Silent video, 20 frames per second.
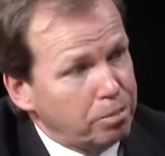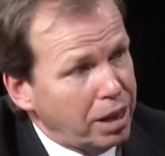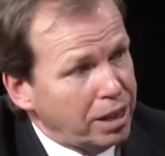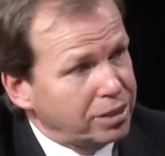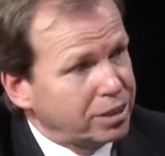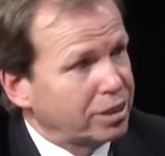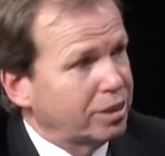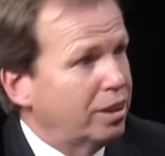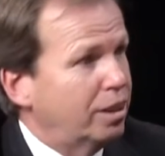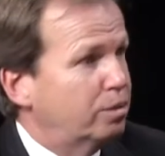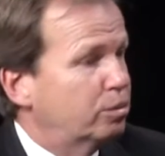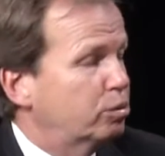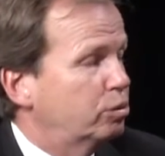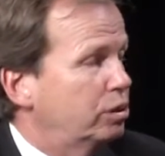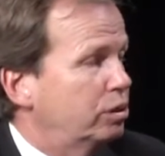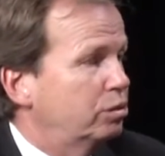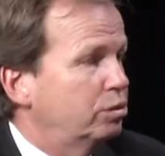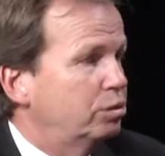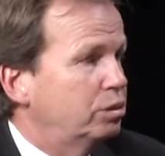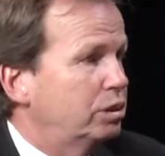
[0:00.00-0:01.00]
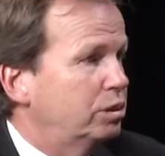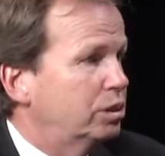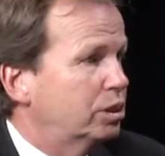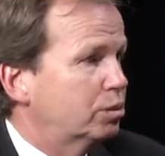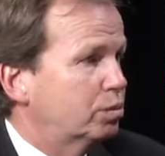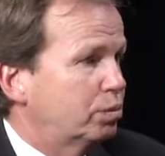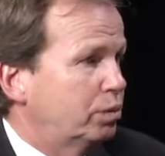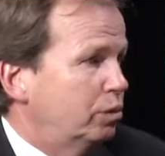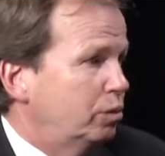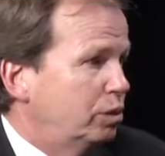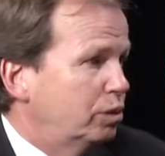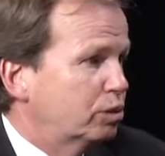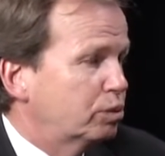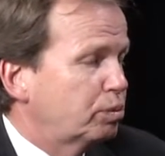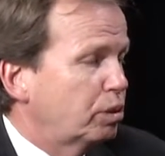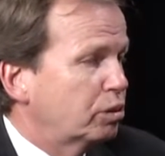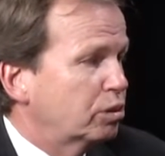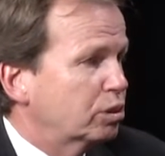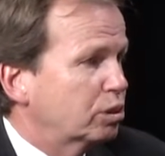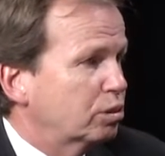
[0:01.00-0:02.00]
men's clubs. We've
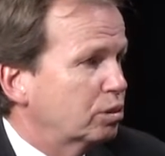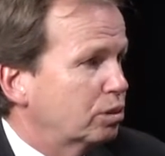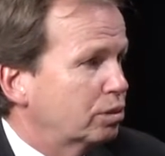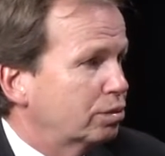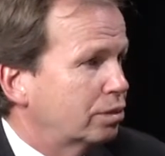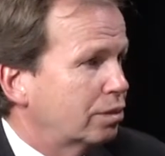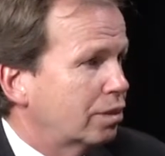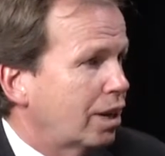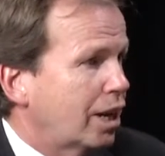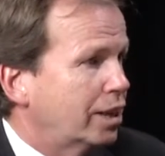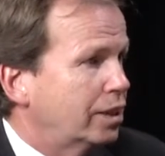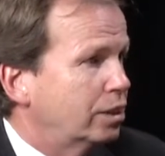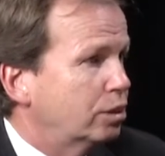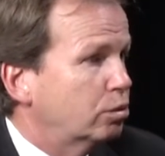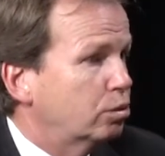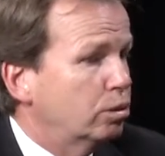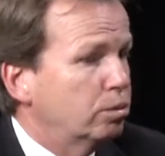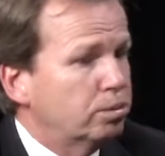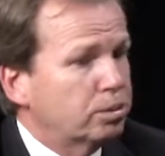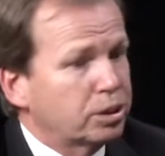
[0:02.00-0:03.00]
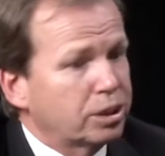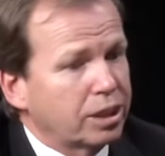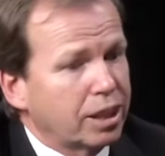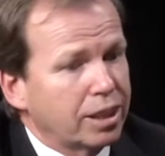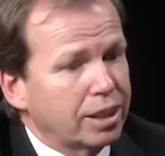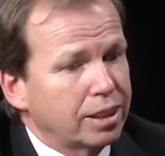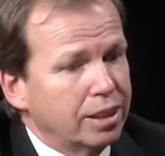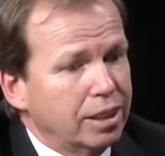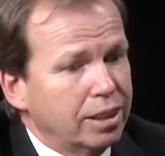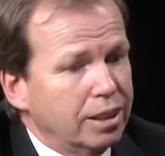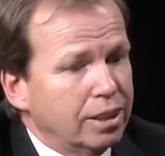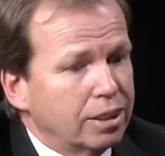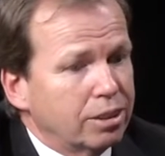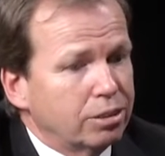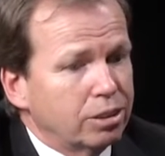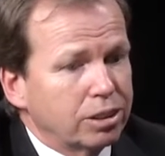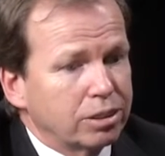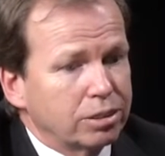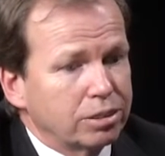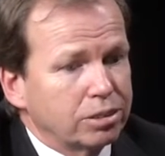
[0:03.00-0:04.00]
spoken to a variety of groups.
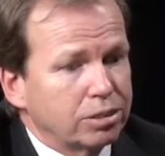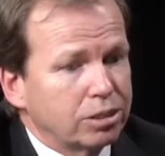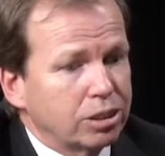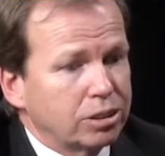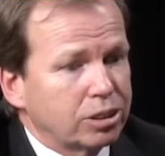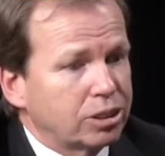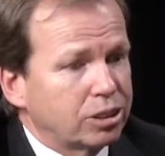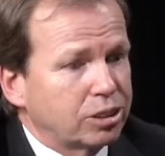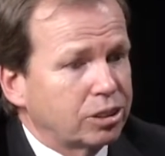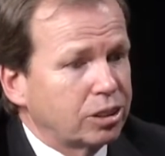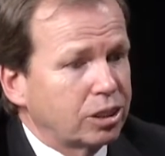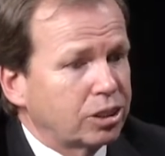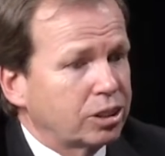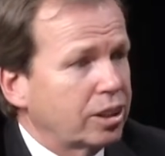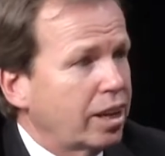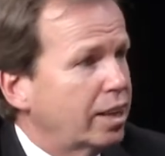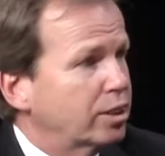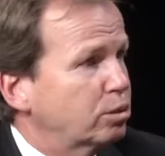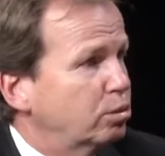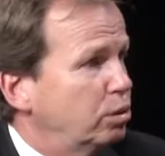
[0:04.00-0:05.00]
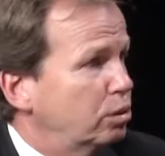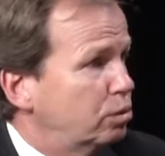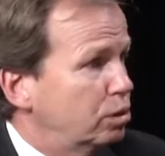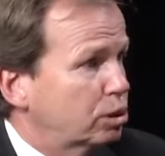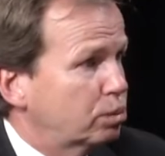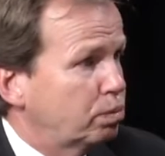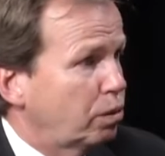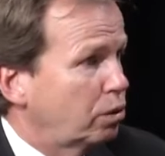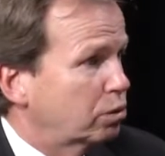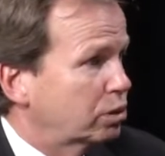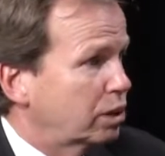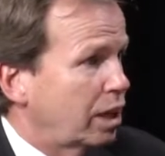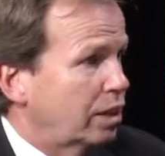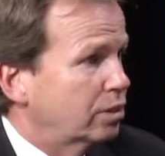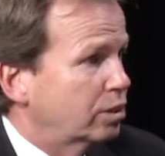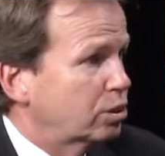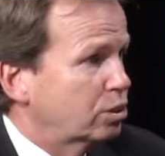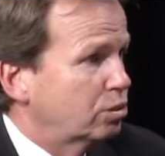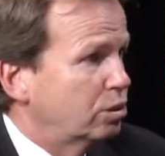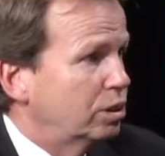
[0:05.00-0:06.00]
Just last week we spoke
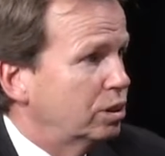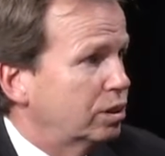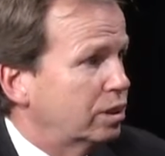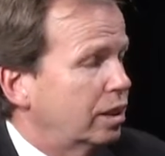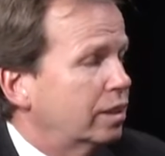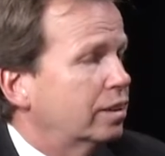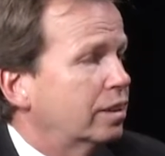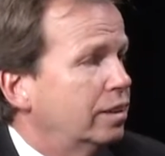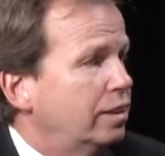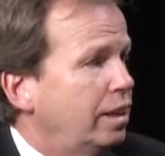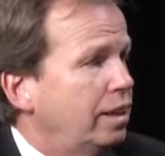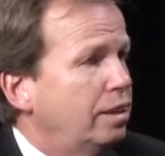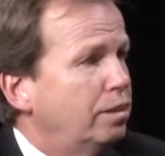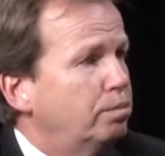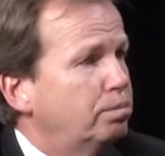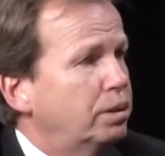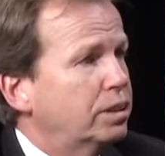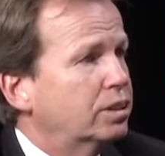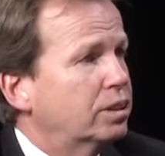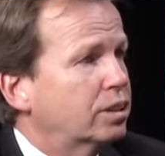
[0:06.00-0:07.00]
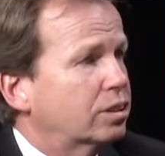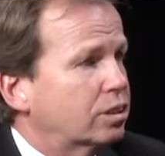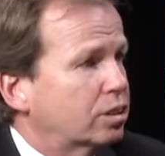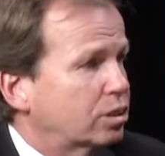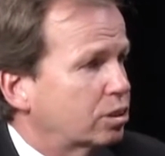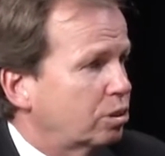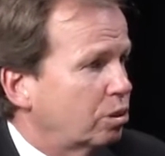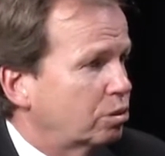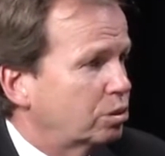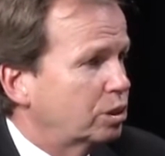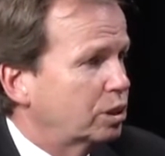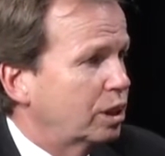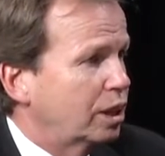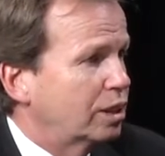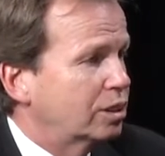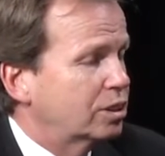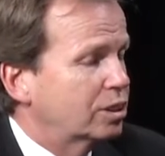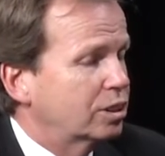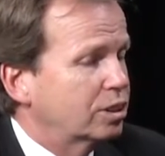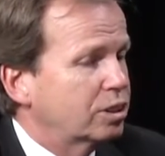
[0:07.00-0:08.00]
down the street at the Needham Business
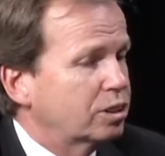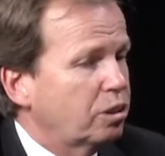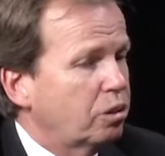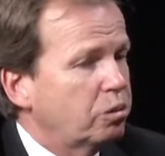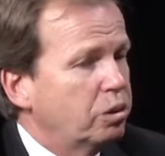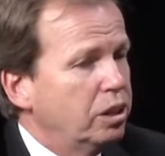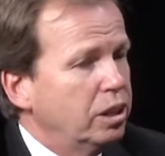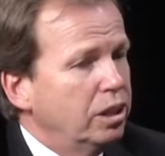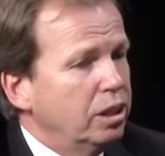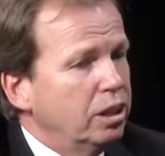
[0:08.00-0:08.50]
Association. So